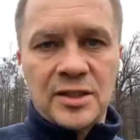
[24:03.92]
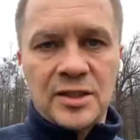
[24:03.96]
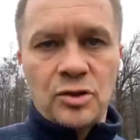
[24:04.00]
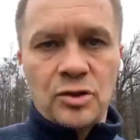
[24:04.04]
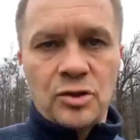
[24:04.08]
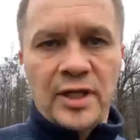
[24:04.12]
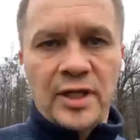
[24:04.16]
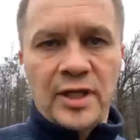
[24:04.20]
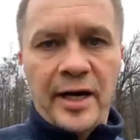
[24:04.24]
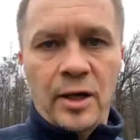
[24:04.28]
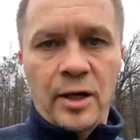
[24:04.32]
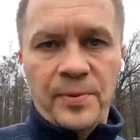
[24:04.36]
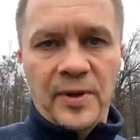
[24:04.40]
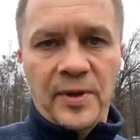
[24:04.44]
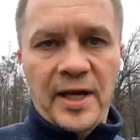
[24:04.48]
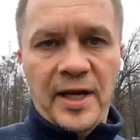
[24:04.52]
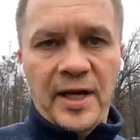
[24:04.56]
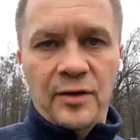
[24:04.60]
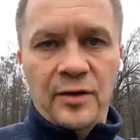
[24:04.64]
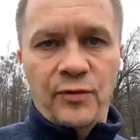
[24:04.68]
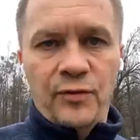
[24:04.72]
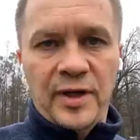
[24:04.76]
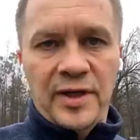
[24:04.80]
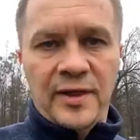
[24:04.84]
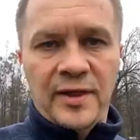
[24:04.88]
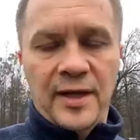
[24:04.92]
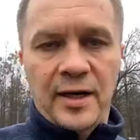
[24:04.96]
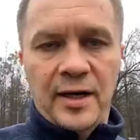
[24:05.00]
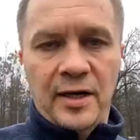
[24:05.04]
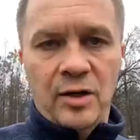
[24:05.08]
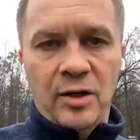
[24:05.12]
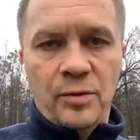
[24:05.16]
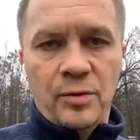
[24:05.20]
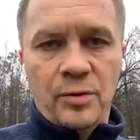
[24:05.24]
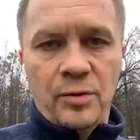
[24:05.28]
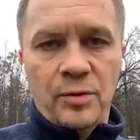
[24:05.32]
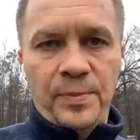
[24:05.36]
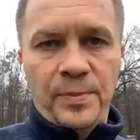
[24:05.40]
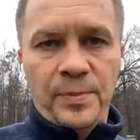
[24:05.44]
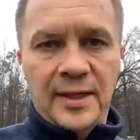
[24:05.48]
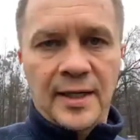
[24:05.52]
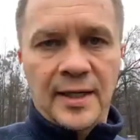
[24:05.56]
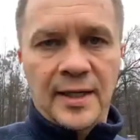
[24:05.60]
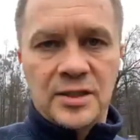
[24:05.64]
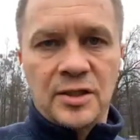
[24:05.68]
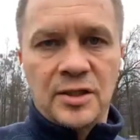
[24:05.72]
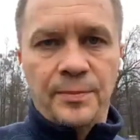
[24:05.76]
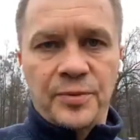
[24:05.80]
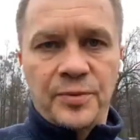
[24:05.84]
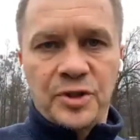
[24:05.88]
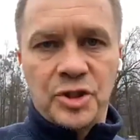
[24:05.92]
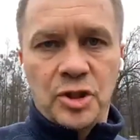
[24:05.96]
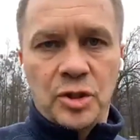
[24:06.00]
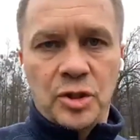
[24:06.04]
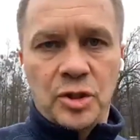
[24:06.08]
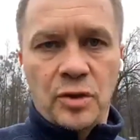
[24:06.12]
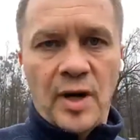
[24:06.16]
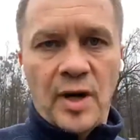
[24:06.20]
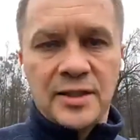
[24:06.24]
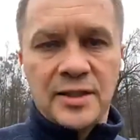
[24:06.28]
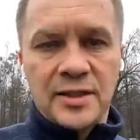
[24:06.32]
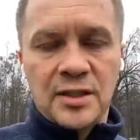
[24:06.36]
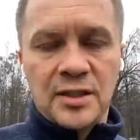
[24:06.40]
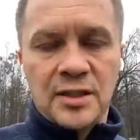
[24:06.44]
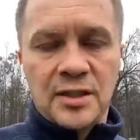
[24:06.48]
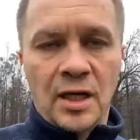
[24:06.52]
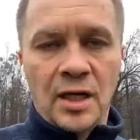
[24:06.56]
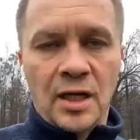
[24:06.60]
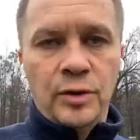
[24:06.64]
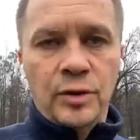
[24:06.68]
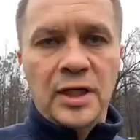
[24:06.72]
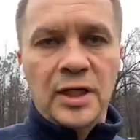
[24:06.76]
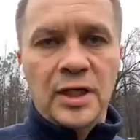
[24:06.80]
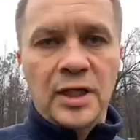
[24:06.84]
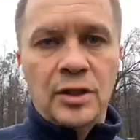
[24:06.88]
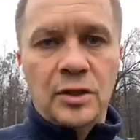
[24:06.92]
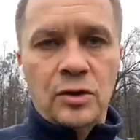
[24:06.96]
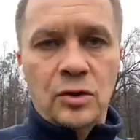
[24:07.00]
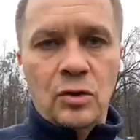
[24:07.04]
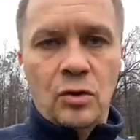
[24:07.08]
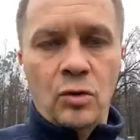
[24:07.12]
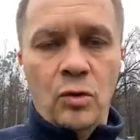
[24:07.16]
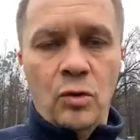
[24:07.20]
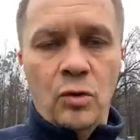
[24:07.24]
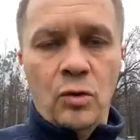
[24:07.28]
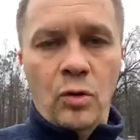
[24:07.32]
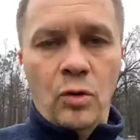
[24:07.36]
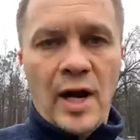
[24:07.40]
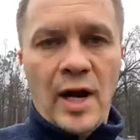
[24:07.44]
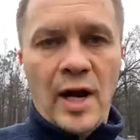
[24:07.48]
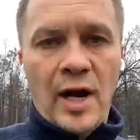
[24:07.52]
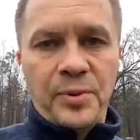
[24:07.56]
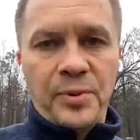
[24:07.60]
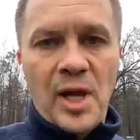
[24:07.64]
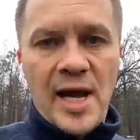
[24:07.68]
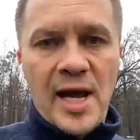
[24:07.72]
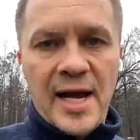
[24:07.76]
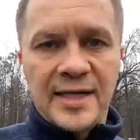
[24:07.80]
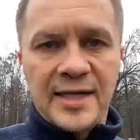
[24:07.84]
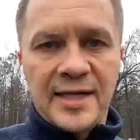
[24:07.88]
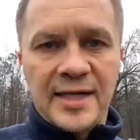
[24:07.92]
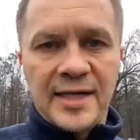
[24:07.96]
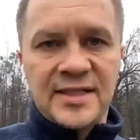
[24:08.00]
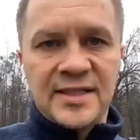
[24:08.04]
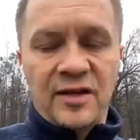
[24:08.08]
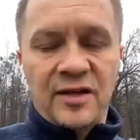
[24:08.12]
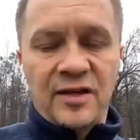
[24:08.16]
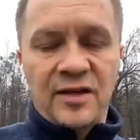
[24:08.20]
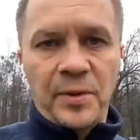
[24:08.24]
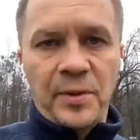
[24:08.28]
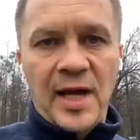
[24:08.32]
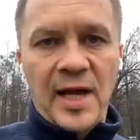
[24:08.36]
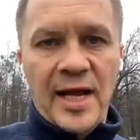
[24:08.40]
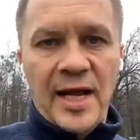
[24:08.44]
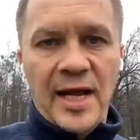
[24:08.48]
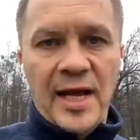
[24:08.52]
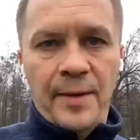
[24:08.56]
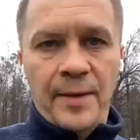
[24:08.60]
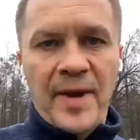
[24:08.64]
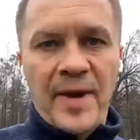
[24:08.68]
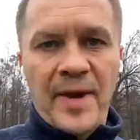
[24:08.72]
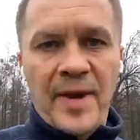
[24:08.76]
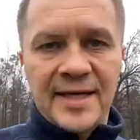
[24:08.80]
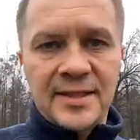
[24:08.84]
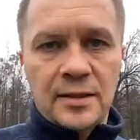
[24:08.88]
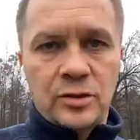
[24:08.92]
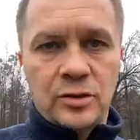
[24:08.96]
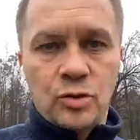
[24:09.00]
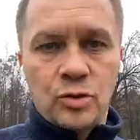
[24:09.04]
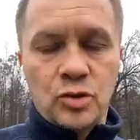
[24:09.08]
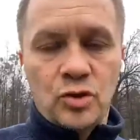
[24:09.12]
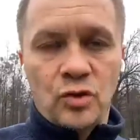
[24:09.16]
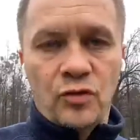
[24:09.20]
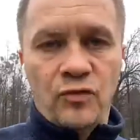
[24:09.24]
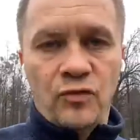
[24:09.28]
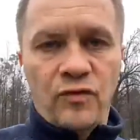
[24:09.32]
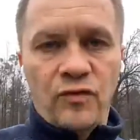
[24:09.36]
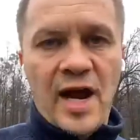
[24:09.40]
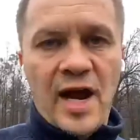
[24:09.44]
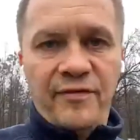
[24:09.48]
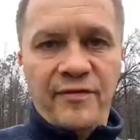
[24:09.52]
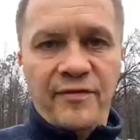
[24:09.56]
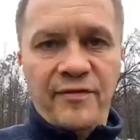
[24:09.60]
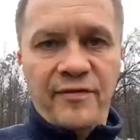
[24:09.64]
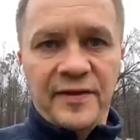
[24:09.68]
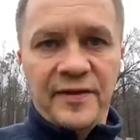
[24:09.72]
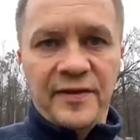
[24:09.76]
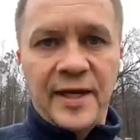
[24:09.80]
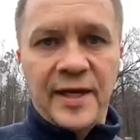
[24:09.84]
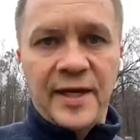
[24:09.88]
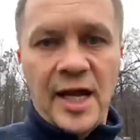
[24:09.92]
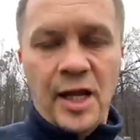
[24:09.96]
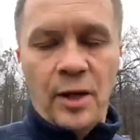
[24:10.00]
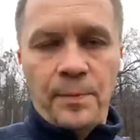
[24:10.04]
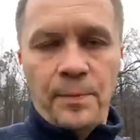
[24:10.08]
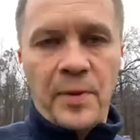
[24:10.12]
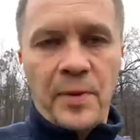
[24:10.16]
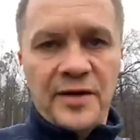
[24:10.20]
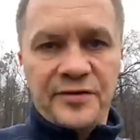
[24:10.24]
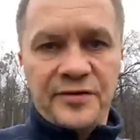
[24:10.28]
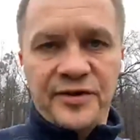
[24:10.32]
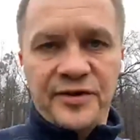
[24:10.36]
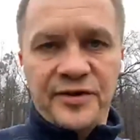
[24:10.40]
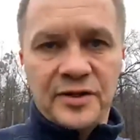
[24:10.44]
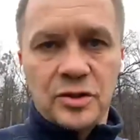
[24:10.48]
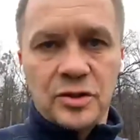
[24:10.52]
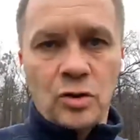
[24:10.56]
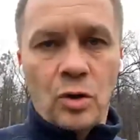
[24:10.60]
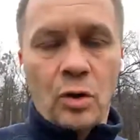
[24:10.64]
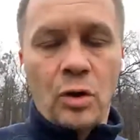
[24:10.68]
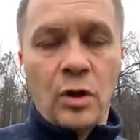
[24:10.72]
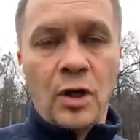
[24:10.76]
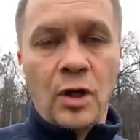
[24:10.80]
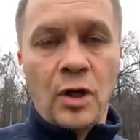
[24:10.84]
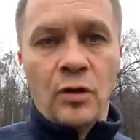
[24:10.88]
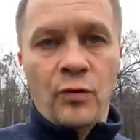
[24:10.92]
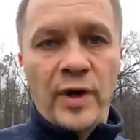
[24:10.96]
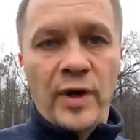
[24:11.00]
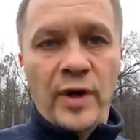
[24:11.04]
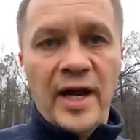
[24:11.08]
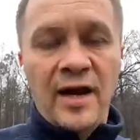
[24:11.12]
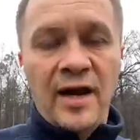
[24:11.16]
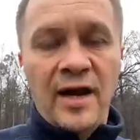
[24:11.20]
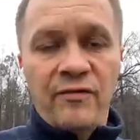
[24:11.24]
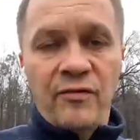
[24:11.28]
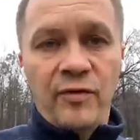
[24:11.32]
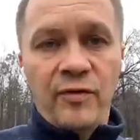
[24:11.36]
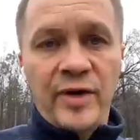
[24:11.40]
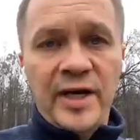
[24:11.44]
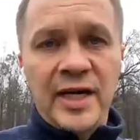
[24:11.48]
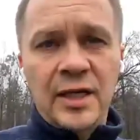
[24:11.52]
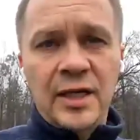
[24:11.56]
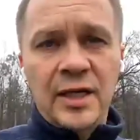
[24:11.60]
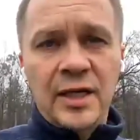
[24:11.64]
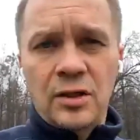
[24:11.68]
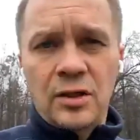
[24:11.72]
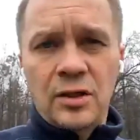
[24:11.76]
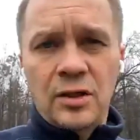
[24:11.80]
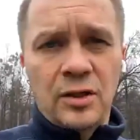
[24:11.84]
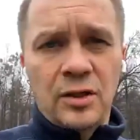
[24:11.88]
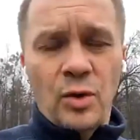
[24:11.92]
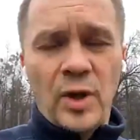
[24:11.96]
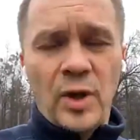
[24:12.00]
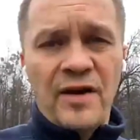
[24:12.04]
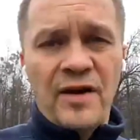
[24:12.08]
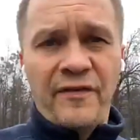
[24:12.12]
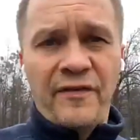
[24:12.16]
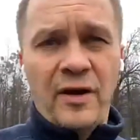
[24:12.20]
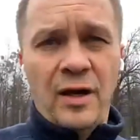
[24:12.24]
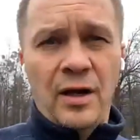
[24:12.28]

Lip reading: on the airplane. When the airplane gets depressurized, you need to self-apply a mask to survive and then help others. So we need to have